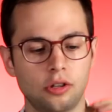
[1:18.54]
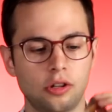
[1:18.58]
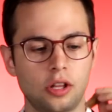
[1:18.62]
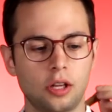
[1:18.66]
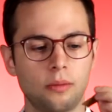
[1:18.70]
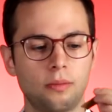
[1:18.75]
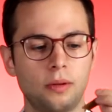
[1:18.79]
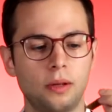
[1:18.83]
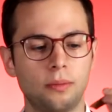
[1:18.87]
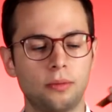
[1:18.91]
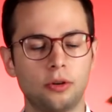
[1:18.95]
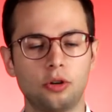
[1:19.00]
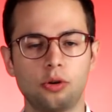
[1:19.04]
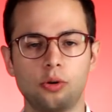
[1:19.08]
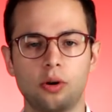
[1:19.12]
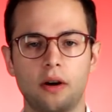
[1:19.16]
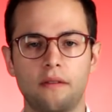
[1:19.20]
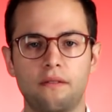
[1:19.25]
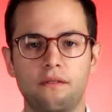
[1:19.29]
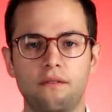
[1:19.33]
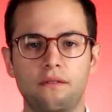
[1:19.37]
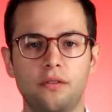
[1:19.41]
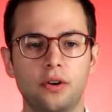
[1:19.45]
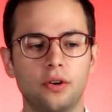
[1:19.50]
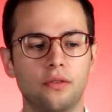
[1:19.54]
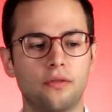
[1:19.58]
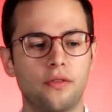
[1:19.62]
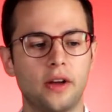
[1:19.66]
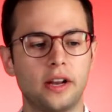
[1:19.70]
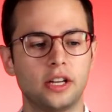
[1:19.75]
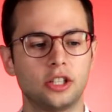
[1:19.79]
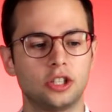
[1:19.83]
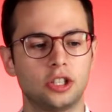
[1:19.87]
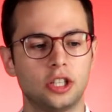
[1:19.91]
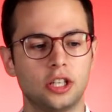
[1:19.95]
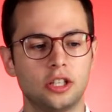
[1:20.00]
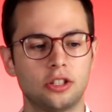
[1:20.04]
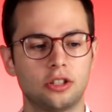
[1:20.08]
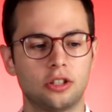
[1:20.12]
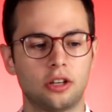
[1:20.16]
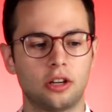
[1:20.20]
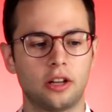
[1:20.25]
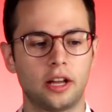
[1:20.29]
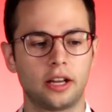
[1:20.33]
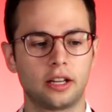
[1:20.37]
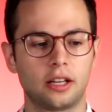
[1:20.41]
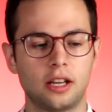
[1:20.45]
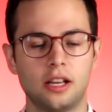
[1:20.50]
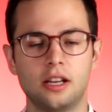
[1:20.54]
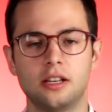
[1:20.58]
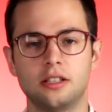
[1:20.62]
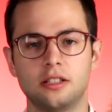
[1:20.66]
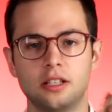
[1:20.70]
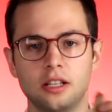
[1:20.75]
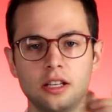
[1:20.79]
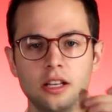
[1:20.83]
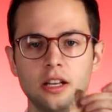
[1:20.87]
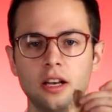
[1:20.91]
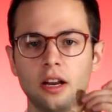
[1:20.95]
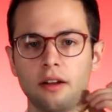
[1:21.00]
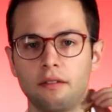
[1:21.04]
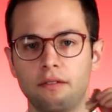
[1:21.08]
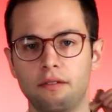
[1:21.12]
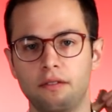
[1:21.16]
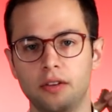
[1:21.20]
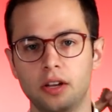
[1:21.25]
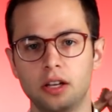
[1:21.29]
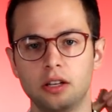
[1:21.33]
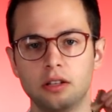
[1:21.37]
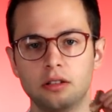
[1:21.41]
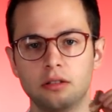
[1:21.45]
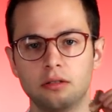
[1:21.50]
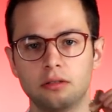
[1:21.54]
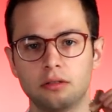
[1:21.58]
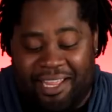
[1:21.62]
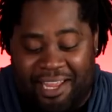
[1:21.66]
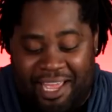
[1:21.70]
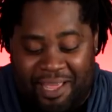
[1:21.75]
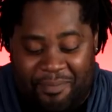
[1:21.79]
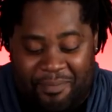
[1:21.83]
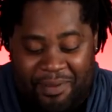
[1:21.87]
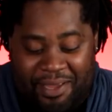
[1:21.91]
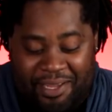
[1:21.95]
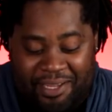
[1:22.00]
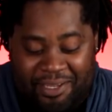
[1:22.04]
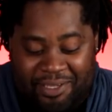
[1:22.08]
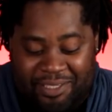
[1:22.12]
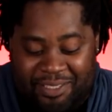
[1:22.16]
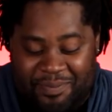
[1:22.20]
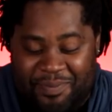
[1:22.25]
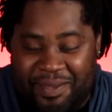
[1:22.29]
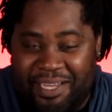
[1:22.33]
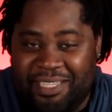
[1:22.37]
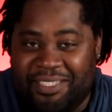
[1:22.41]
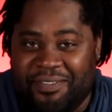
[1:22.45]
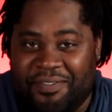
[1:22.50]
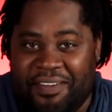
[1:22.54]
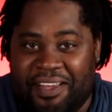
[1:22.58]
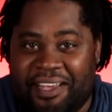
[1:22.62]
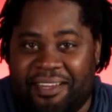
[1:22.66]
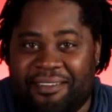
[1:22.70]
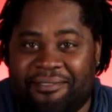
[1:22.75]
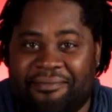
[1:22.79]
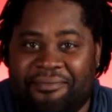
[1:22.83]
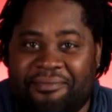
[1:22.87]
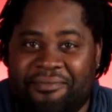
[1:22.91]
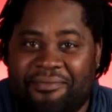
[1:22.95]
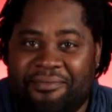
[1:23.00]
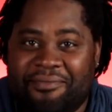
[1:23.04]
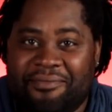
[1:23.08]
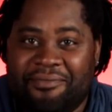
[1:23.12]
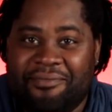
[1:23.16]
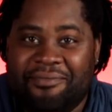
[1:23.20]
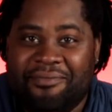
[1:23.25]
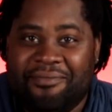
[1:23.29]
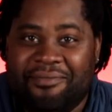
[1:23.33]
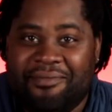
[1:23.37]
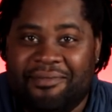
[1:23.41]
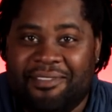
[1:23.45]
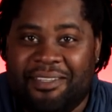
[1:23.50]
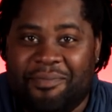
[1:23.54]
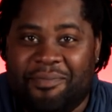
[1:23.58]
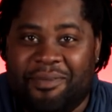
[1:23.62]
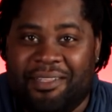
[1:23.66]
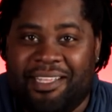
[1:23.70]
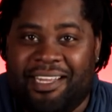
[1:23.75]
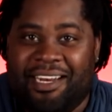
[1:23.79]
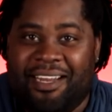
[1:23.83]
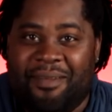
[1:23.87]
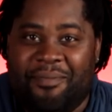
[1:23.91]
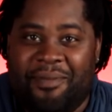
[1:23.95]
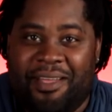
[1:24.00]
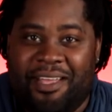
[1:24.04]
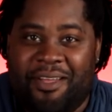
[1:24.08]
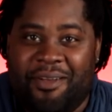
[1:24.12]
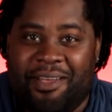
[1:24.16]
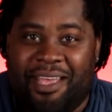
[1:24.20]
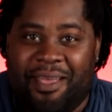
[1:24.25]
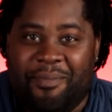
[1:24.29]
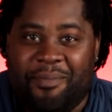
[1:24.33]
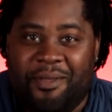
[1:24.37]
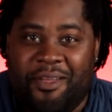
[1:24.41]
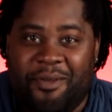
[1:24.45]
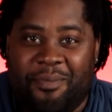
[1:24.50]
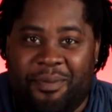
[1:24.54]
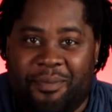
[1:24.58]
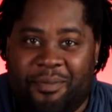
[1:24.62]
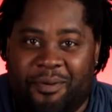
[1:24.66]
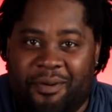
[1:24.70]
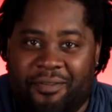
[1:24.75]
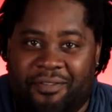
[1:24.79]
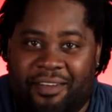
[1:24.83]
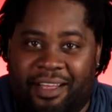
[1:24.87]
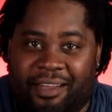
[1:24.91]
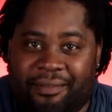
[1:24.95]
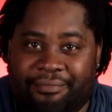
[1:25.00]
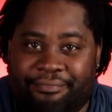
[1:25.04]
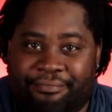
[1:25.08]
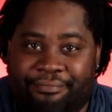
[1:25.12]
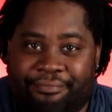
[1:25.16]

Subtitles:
You think people who have foot fetishes are like into eating feet? I like pickled pig's feet. I put that on my OkCupid profile.